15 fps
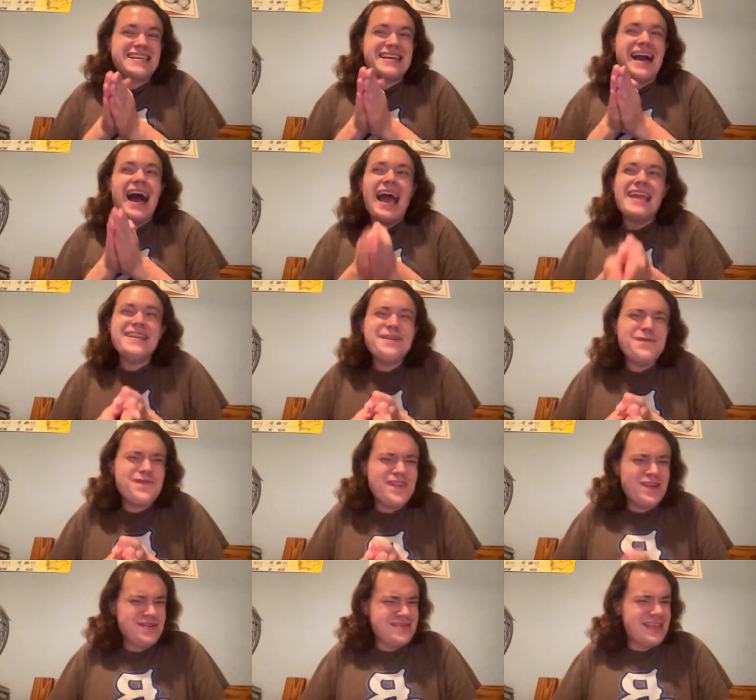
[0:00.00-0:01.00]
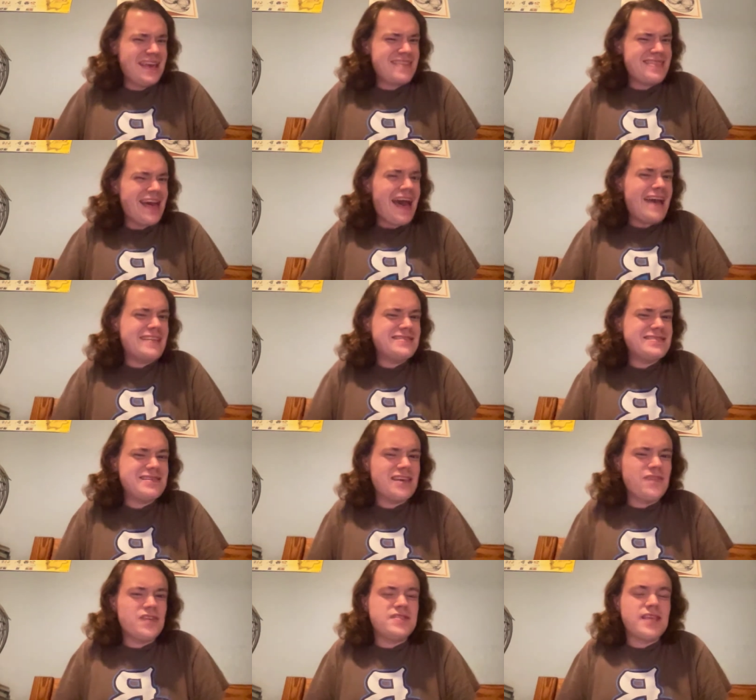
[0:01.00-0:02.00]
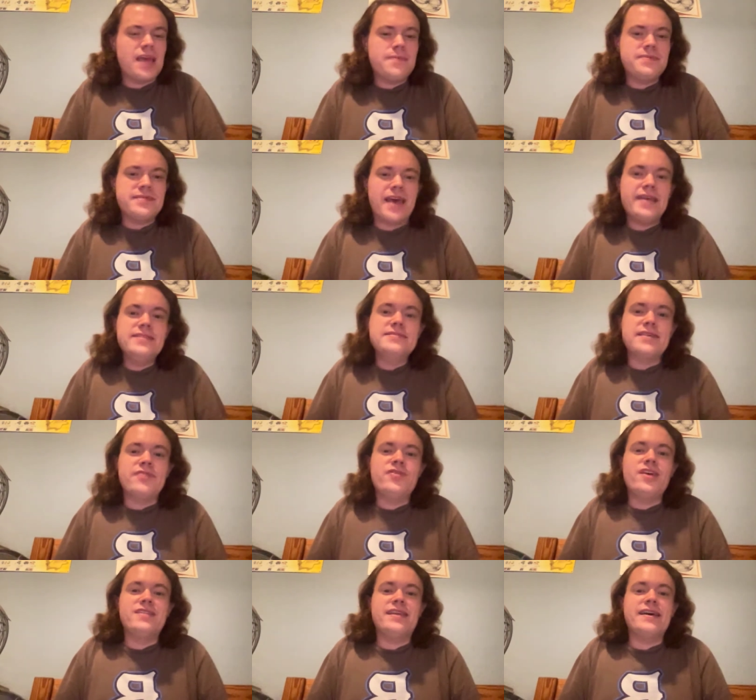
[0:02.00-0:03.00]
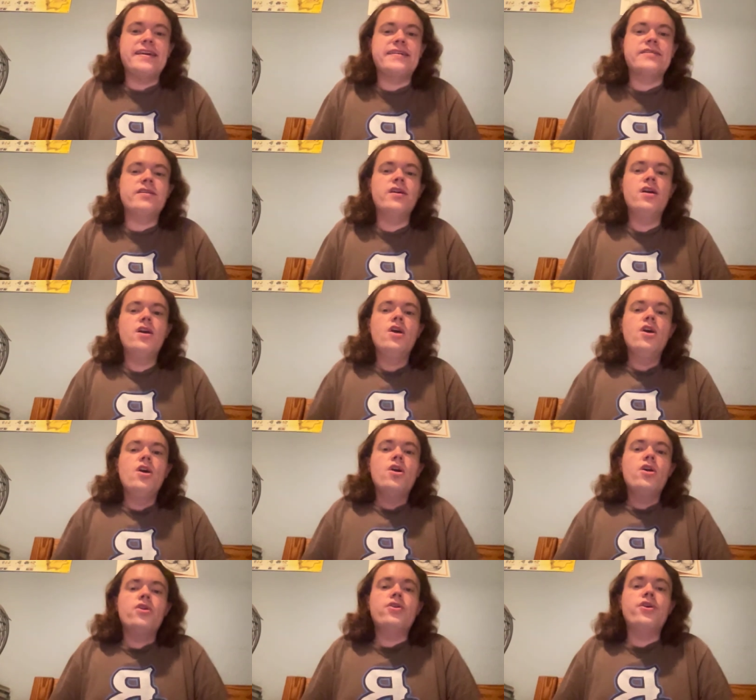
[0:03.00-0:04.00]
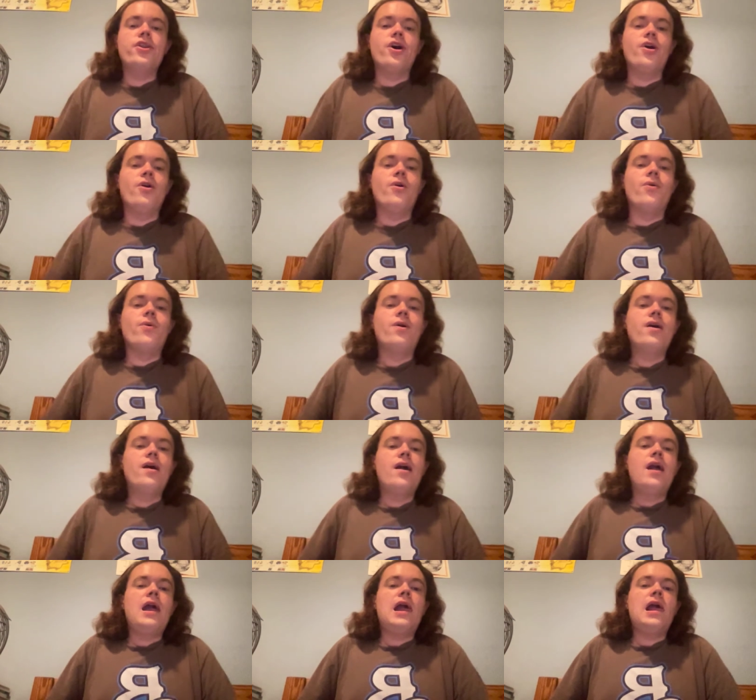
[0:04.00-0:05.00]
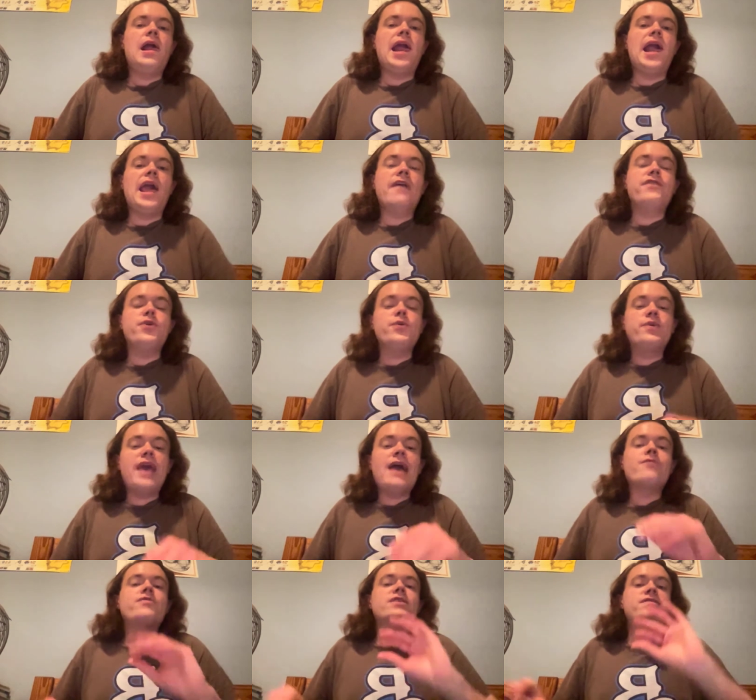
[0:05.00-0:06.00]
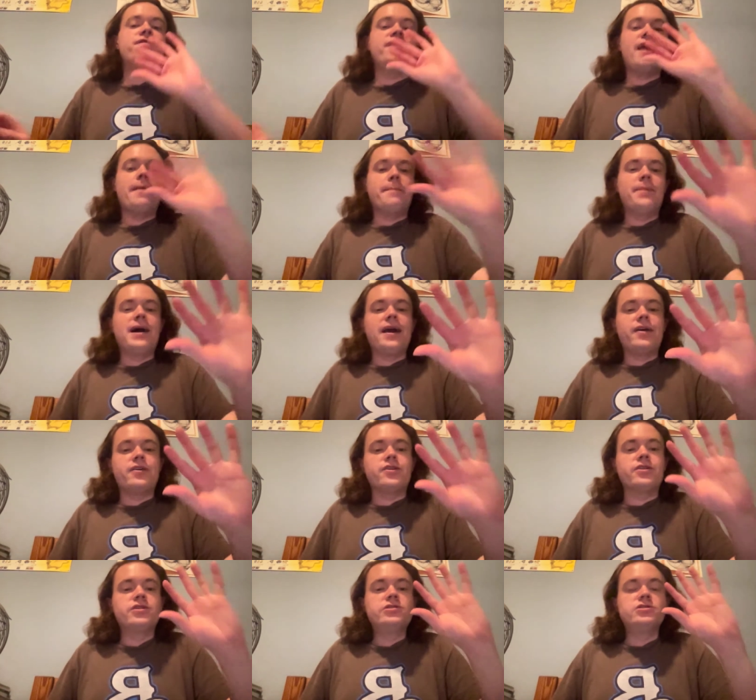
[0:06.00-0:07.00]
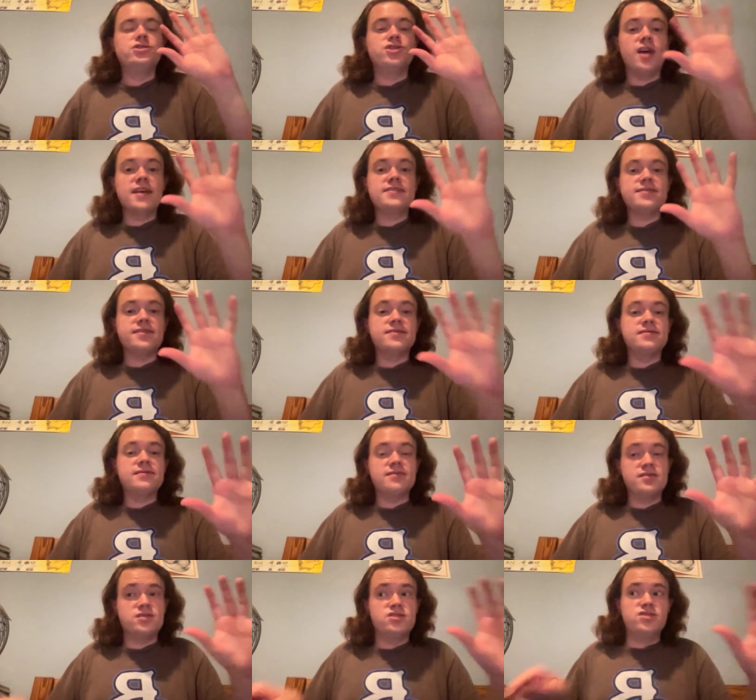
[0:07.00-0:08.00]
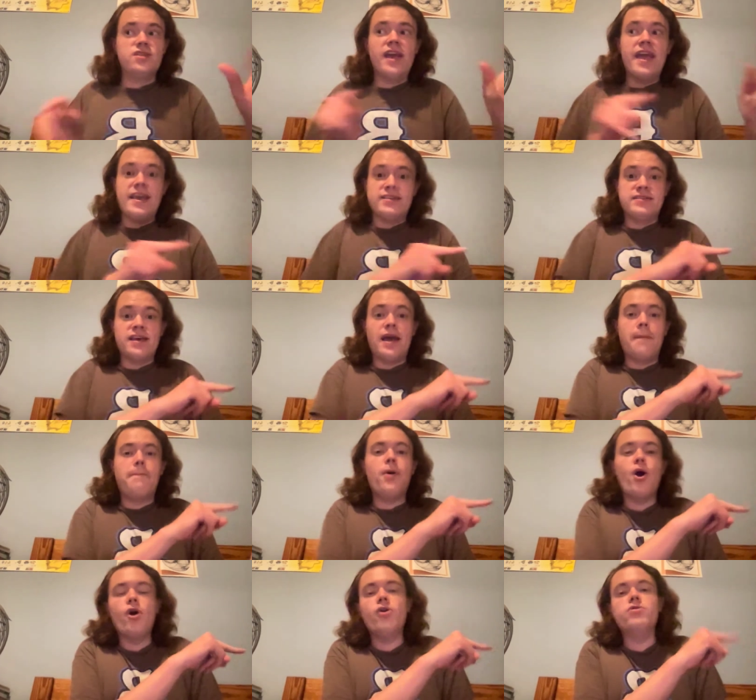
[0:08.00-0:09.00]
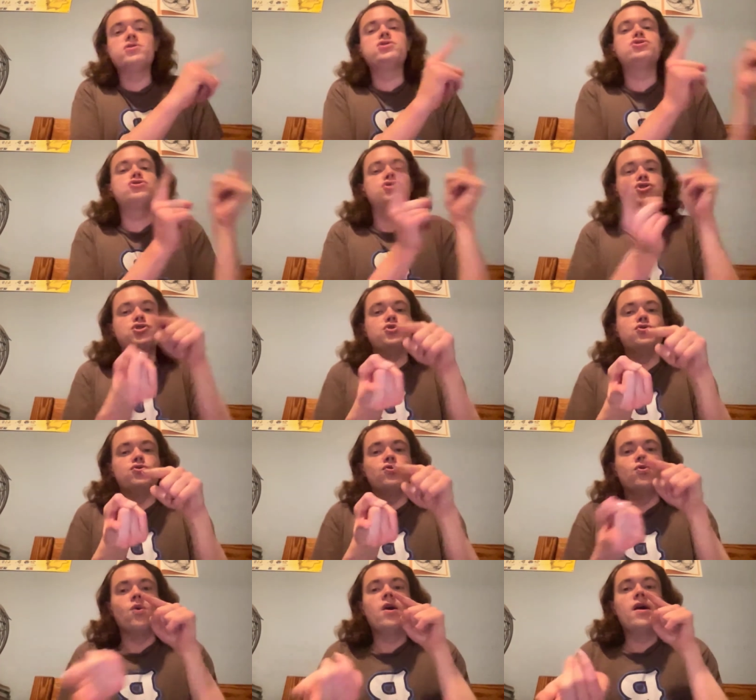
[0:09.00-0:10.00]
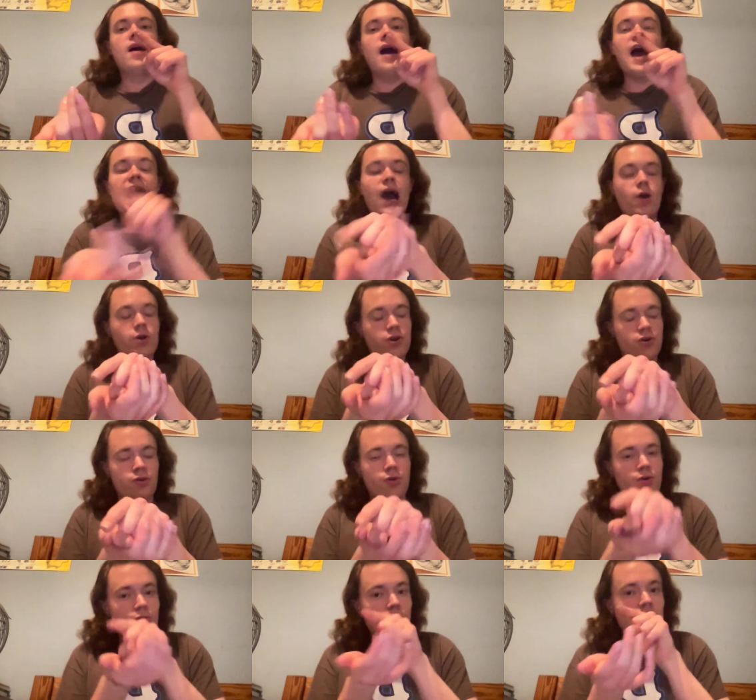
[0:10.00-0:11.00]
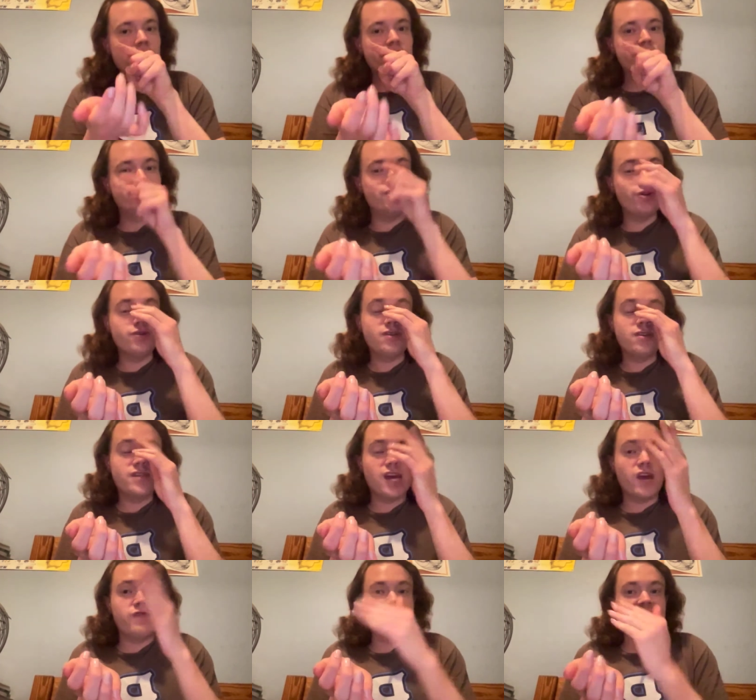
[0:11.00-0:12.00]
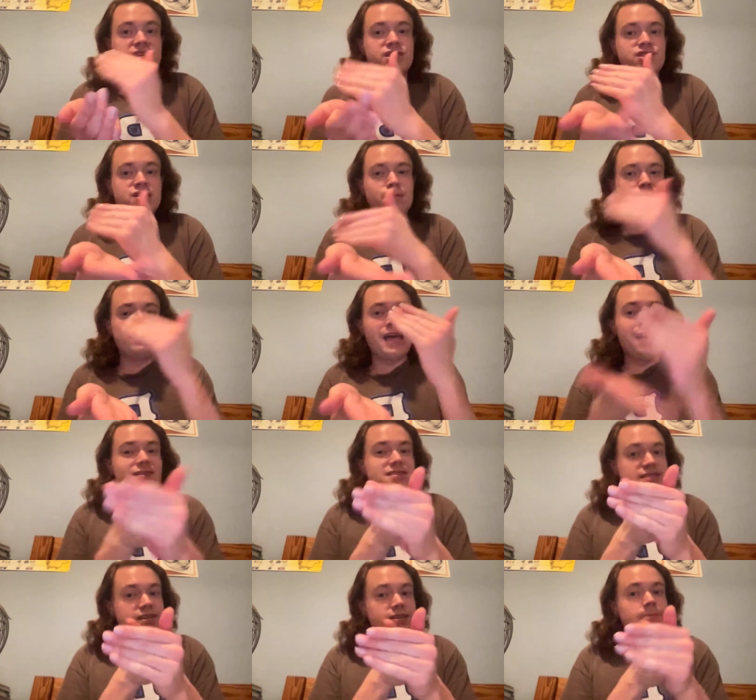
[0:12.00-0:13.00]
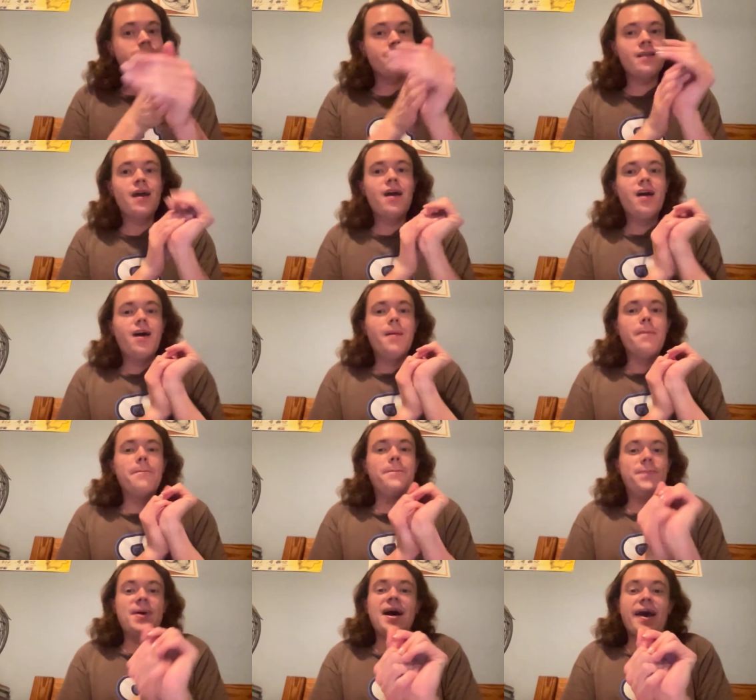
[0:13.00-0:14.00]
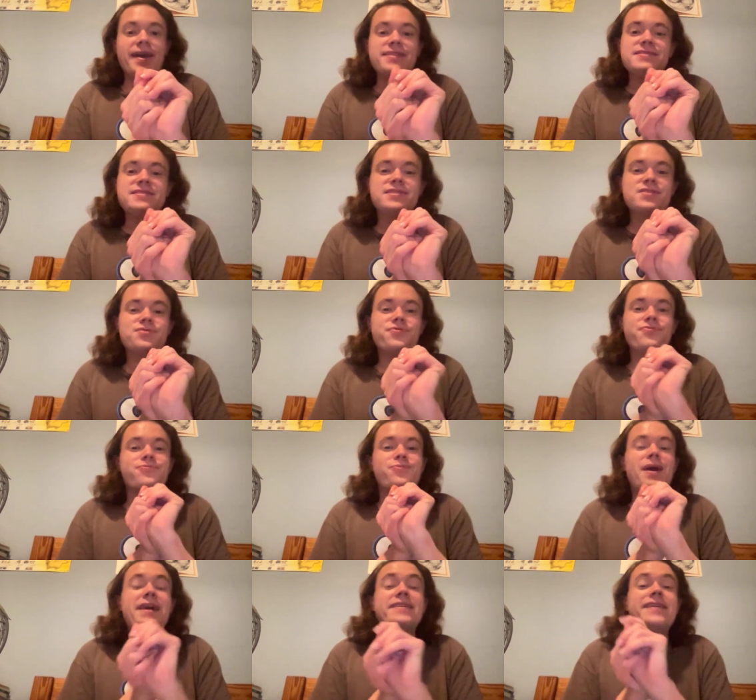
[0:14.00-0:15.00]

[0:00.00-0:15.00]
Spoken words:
kind of feels like that in the same sense, in that, like, you know, if you get rid of the Empire, Justice is opposed to our crew due to their relationship with Elsie. But right